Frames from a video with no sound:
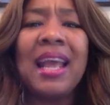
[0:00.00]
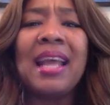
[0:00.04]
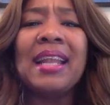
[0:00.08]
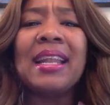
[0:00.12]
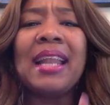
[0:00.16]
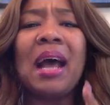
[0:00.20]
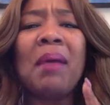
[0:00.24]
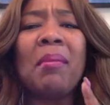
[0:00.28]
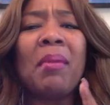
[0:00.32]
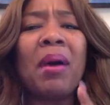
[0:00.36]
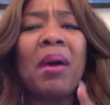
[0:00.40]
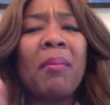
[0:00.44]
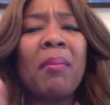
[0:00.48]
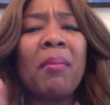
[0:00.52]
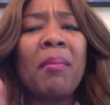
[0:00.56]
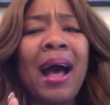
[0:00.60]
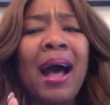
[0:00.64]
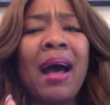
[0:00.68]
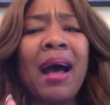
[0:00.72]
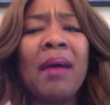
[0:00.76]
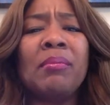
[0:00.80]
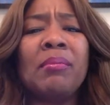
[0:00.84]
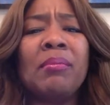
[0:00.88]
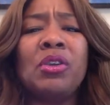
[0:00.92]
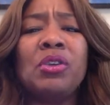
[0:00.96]
Now, my
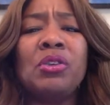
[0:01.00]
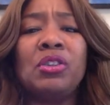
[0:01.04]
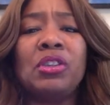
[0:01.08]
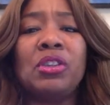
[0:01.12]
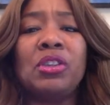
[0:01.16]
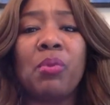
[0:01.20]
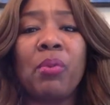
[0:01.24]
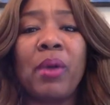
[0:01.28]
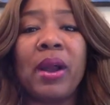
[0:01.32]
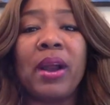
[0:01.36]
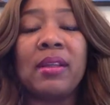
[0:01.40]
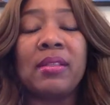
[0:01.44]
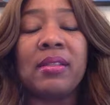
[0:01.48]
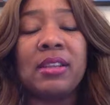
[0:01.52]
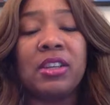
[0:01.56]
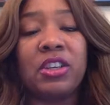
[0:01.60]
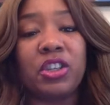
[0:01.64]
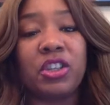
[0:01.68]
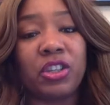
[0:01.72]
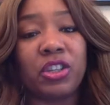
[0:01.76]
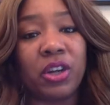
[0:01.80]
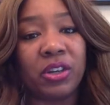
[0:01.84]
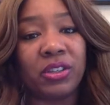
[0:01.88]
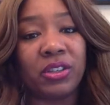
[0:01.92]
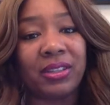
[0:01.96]
mom used to wear these
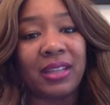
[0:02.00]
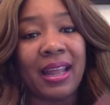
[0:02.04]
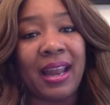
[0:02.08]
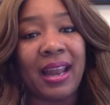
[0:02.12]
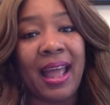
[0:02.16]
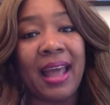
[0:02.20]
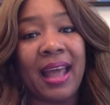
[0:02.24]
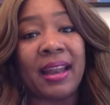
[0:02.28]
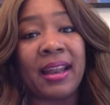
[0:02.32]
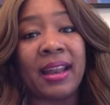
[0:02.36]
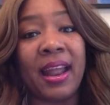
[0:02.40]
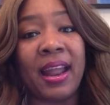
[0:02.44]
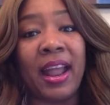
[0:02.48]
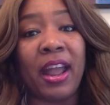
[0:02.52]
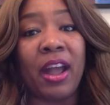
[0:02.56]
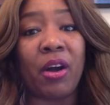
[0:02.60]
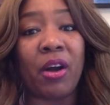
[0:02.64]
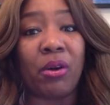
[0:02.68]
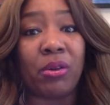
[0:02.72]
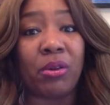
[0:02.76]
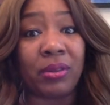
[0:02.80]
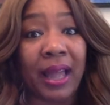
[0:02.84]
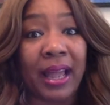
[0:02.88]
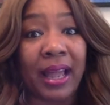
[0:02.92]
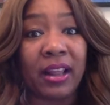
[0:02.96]
shirts that had an
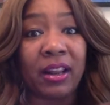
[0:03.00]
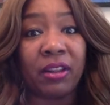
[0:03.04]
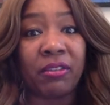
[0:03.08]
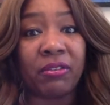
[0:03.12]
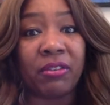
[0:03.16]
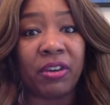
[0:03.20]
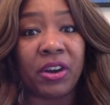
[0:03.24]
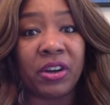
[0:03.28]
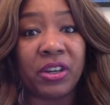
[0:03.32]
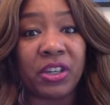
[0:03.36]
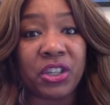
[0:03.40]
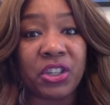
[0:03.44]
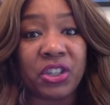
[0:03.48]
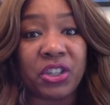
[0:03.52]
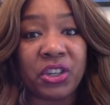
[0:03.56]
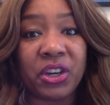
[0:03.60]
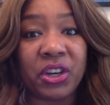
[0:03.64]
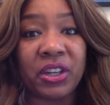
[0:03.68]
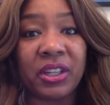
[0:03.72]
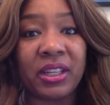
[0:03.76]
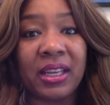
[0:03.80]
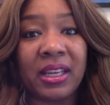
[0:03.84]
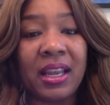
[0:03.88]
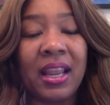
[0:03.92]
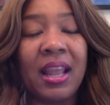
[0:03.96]
L, like Laverne and
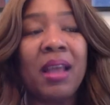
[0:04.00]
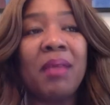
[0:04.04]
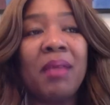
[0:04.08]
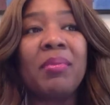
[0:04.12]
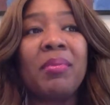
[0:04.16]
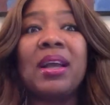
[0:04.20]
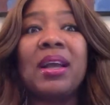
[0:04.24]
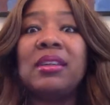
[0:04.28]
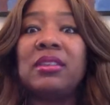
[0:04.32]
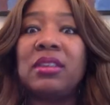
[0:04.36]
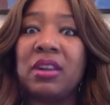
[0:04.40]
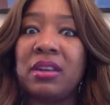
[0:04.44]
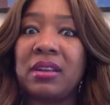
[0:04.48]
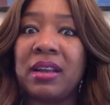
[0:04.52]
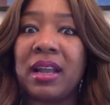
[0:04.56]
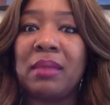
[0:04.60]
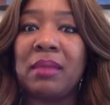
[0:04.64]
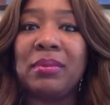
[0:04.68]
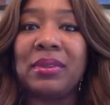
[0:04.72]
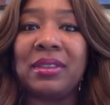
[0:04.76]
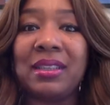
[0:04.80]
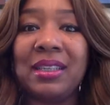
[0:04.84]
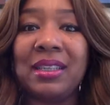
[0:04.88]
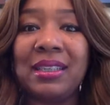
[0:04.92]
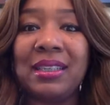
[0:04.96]
Shirley, because her name
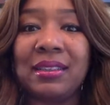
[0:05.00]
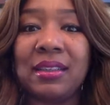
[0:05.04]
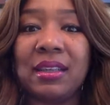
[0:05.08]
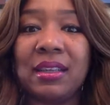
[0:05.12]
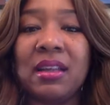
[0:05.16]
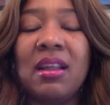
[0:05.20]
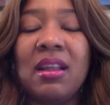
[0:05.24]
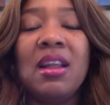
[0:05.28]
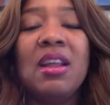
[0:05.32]
is Lisa.